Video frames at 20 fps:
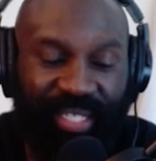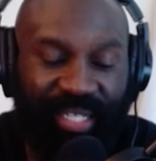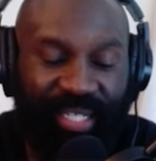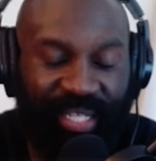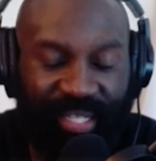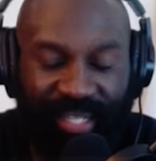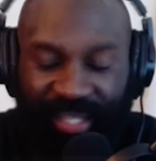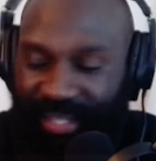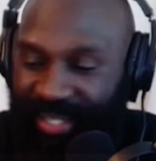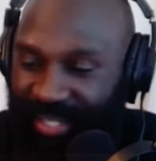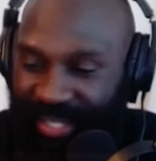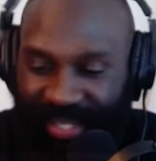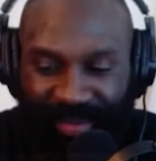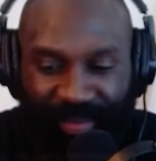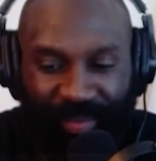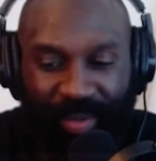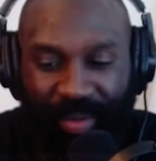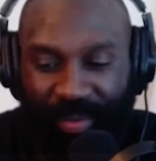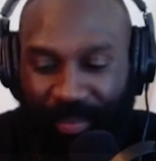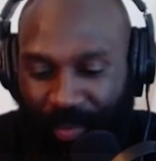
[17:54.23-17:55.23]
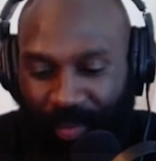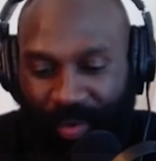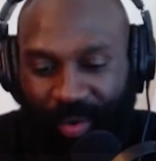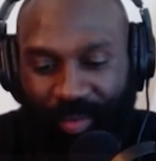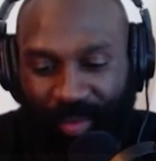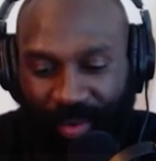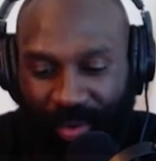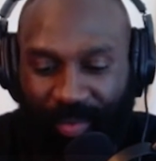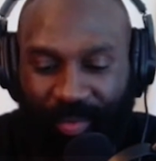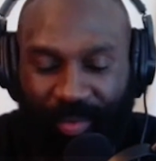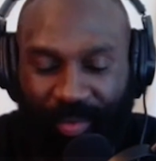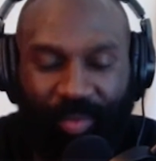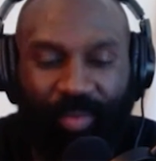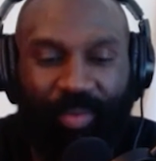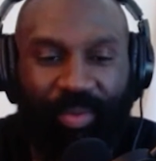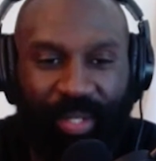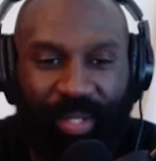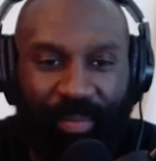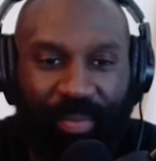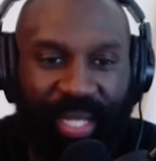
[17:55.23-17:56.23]
they want more on road
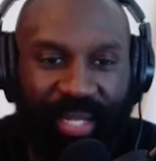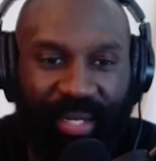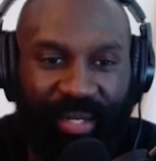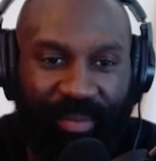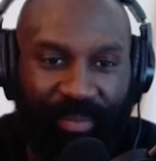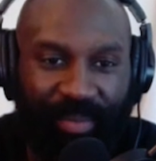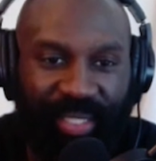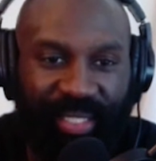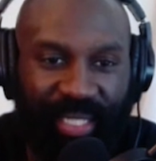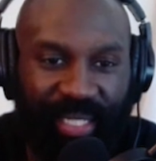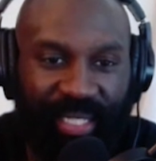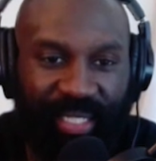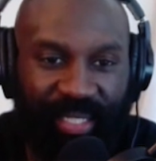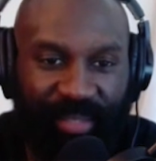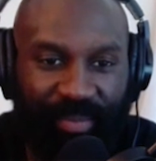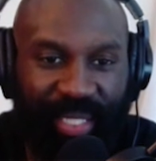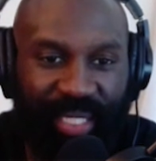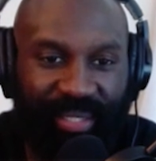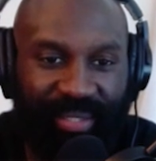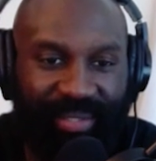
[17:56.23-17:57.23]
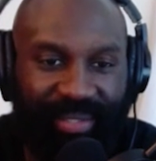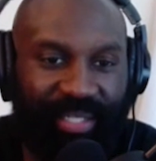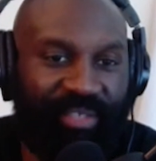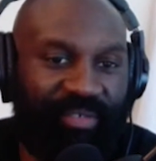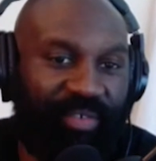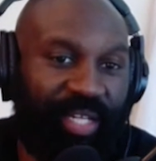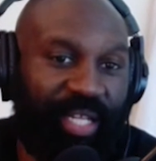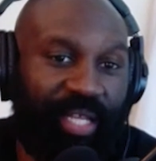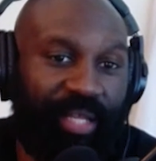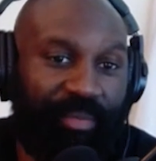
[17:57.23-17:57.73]
with the man in the Mercedes Benz just for the